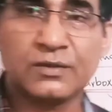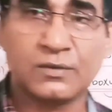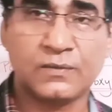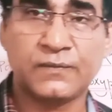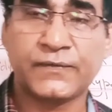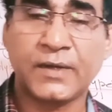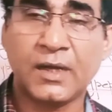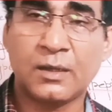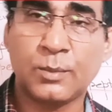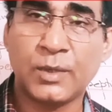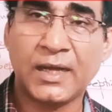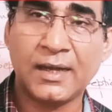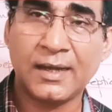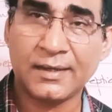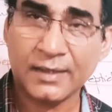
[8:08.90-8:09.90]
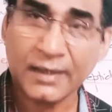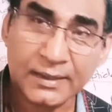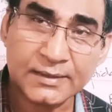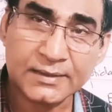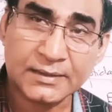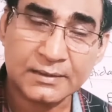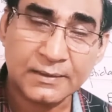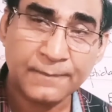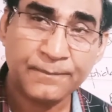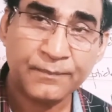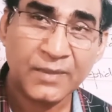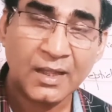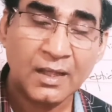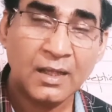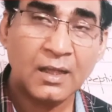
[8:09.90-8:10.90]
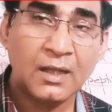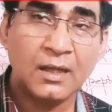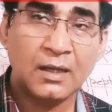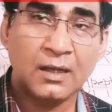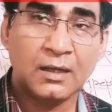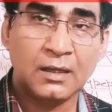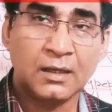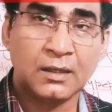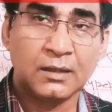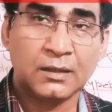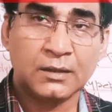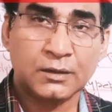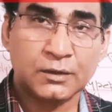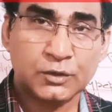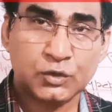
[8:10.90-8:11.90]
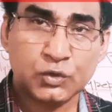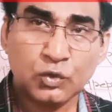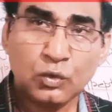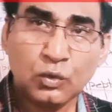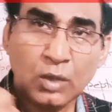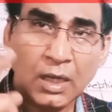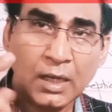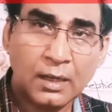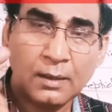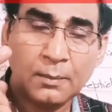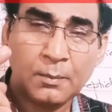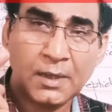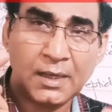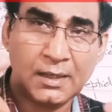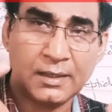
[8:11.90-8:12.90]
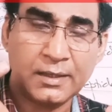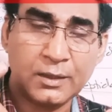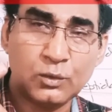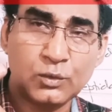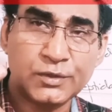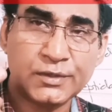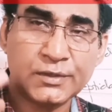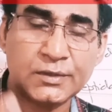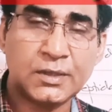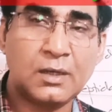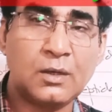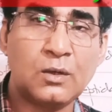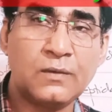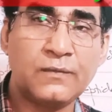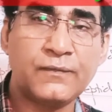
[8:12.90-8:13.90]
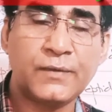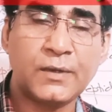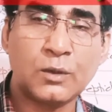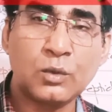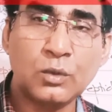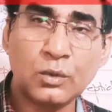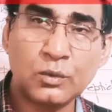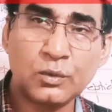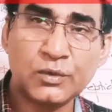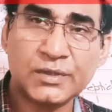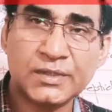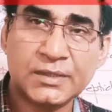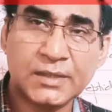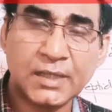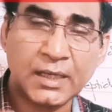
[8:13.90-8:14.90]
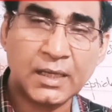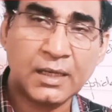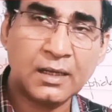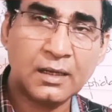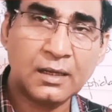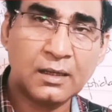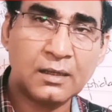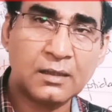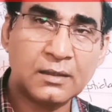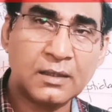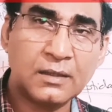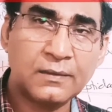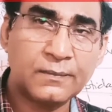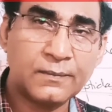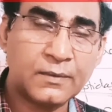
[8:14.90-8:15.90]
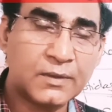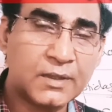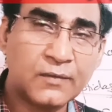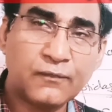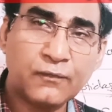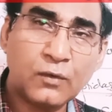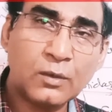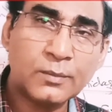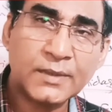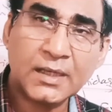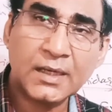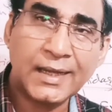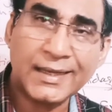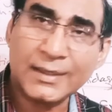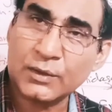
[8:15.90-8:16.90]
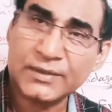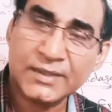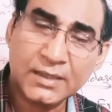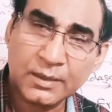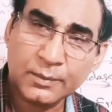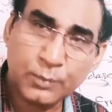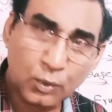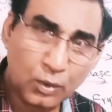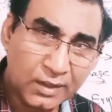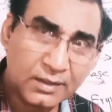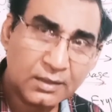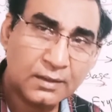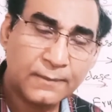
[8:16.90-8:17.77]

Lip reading: of carbohydrates. Two molecules of glucose. They form the glycosidic bond,